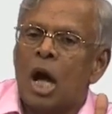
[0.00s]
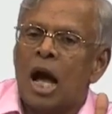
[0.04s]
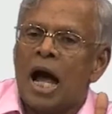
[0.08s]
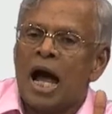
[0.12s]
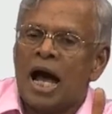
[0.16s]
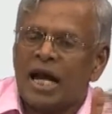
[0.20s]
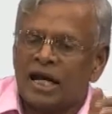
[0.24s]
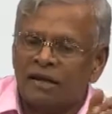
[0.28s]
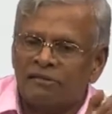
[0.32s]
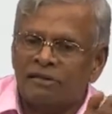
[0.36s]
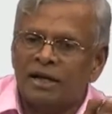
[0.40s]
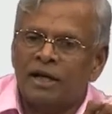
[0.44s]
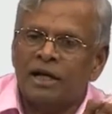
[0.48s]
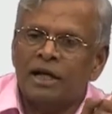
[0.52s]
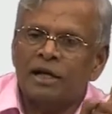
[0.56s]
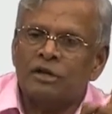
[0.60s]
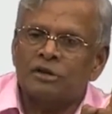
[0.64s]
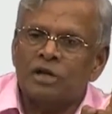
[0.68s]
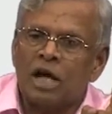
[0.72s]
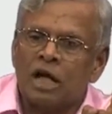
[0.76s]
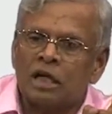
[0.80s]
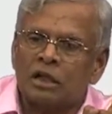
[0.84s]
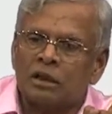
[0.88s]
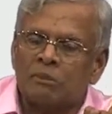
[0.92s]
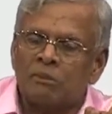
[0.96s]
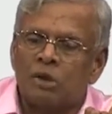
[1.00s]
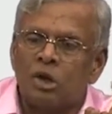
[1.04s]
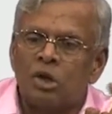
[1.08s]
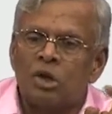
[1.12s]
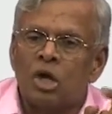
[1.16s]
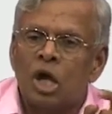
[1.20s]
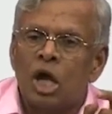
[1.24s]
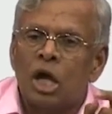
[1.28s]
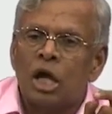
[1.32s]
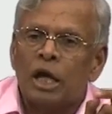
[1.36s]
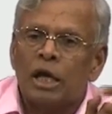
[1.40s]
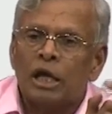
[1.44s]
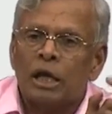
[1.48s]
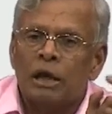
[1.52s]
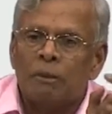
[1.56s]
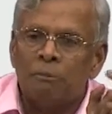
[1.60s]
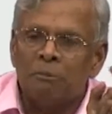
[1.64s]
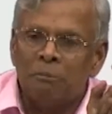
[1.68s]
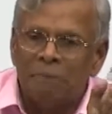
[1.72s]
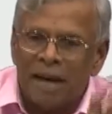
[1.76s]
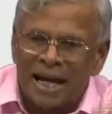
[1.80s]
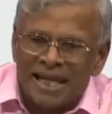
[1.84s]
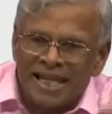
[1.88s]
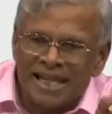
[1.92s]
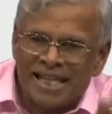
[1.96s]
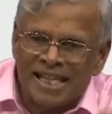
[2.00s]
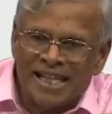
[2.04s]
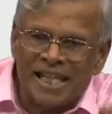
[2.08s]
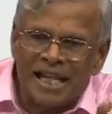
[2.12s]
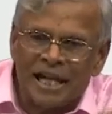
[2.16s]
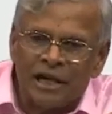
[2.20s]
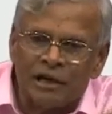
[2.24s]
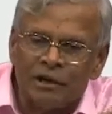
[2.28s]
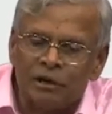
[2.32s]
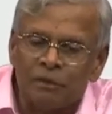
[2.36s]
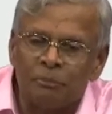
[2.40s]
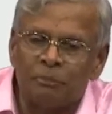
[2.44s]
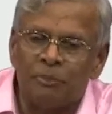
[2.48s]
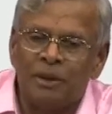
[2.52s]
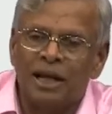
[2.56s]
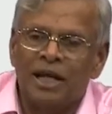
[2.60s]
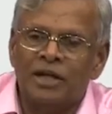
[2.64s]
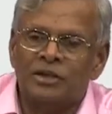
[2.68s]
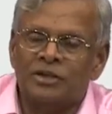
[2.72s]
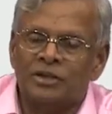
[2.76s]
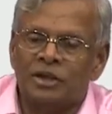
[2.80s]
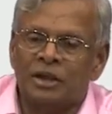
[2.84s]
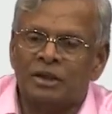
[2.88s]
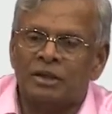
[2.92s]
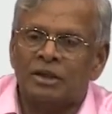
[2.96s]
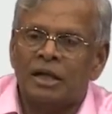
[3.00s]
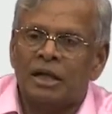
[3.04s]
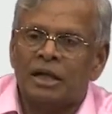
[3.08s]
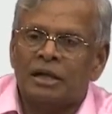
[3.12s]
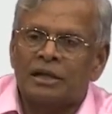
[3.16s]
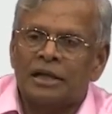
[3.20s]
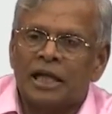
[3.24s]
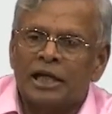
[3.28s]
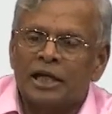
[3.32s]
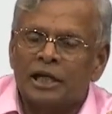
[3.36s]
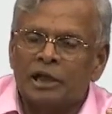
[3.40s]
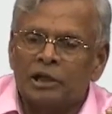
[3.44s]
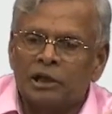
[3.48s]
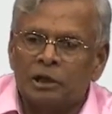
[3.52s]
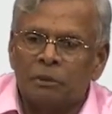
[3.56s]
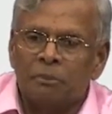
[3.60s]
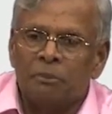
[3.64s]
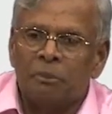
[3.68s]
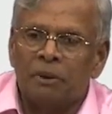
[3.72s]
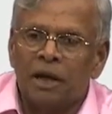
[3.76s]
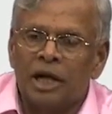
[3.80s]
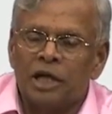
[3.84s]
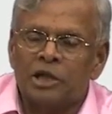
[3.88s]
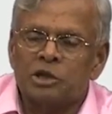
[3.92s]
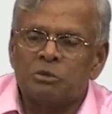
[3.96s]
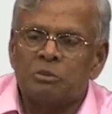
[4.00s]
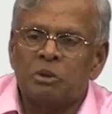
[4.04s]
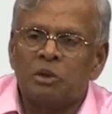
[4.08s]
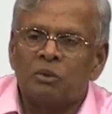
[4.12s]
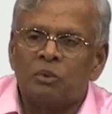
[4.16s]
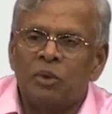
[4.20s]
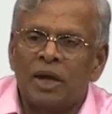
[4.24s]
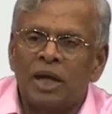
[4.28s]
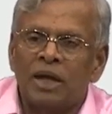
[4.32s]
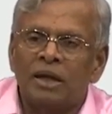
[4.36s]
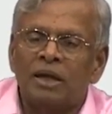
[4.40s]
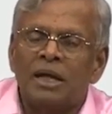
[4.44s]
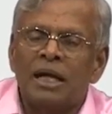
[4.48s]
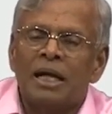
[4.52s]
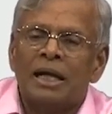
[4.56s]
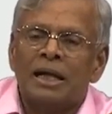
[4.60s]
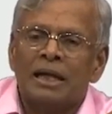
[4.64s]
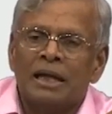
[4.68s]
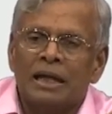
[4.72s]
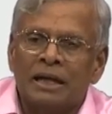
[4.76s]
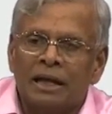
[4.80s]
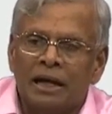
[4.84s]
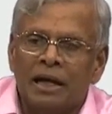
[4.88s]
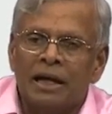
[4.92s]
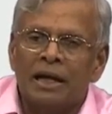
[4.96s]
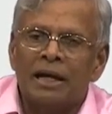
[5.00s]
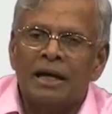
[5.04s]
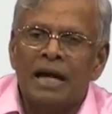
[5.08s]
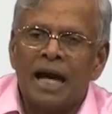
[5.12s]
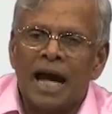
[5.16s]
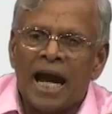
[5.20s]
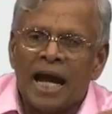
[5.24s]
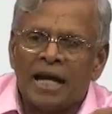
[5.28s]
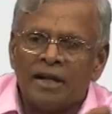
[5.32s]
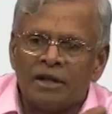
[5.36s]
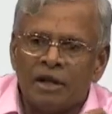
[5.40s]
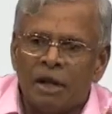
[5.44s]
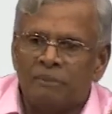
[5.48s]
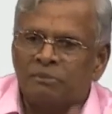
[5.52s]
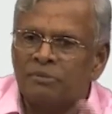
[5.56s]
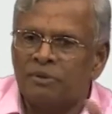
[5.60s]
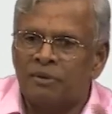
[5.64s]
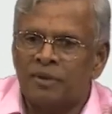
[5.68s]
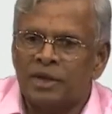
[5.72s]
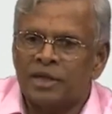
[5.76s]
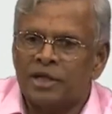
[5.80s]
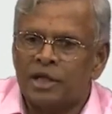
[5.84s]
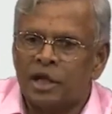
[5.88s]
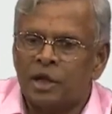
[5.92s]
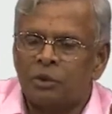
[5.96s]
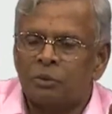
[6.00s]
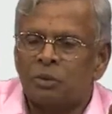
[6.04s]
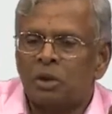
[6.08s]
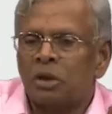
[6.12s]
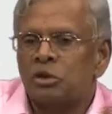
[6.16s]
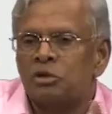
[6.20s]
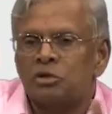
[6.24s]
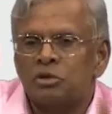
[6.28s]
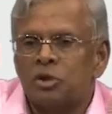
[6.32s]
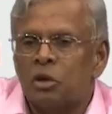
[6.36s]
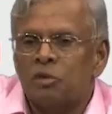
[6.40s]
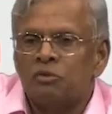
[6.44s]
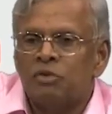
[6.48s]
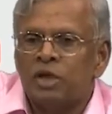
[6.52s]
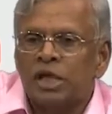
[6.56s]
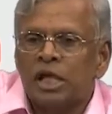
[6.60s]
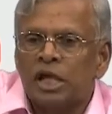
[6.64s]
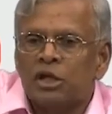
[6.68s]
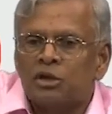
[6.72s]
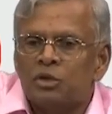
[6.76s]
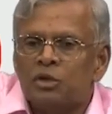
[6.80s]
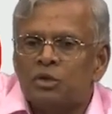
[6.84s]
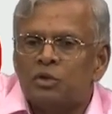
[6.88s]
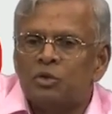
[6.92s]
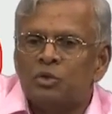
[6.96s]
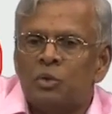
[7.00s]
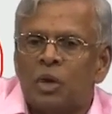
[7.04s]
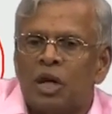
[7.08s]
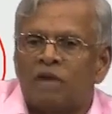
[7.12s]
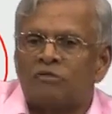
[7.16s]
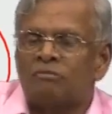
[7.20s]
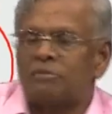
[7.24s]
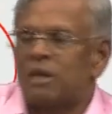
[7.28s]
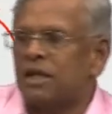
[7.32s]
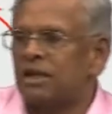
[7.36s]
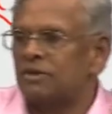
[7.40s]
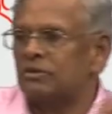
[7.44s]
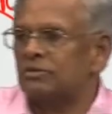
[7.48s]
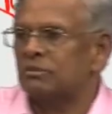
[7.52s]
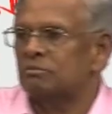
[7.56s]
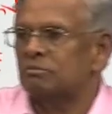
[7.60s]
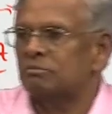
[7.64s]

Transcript: I have already talked about a bilinear interpolation that interpolates between grid and the observation network. So we can use one of many.